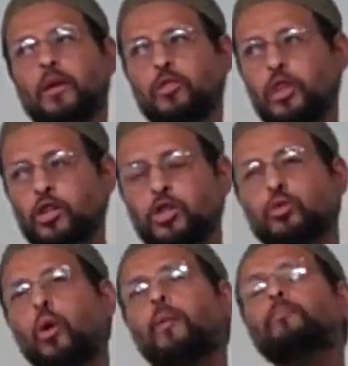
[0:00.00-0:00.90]
And this
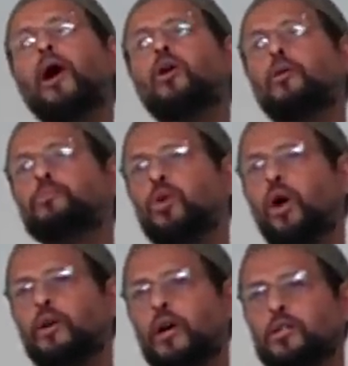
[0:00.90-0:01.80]
is what Malcolm
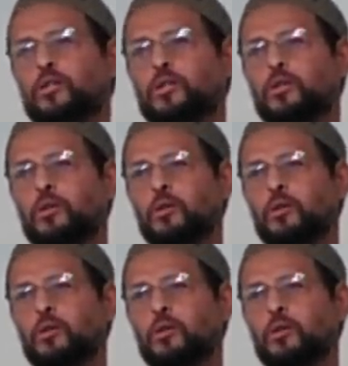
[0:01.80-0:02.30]
taught us.